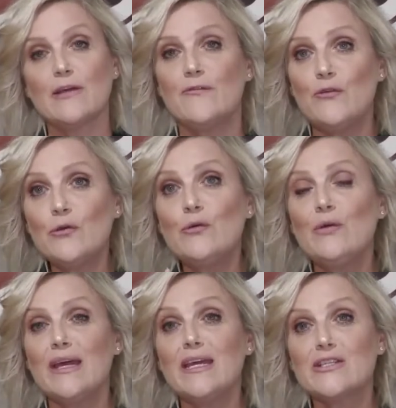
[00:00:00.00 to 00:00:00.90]
view
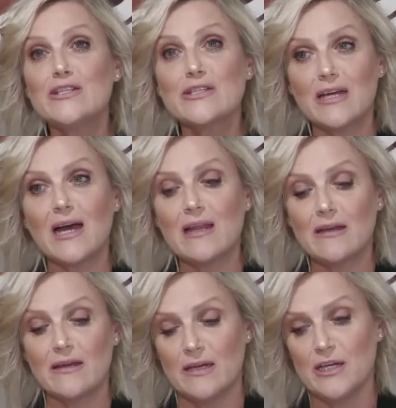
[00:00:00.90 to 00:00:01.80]
each
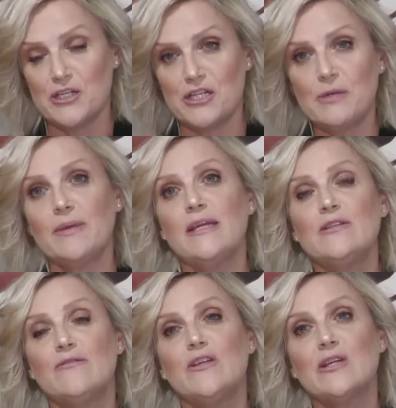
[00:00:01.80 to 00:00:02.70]
colour chip
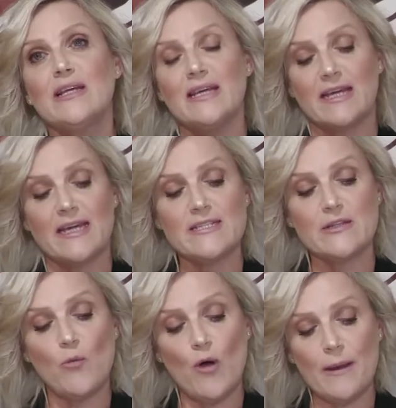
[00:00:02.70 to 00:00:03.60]
individually against the
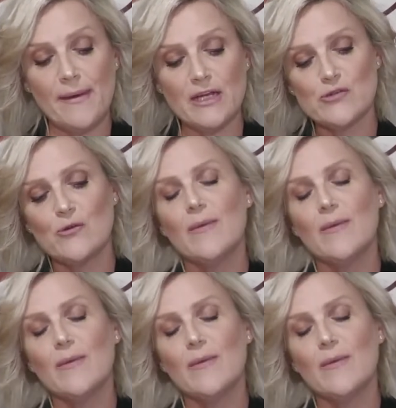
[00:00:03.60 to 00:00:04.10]
white backdrop,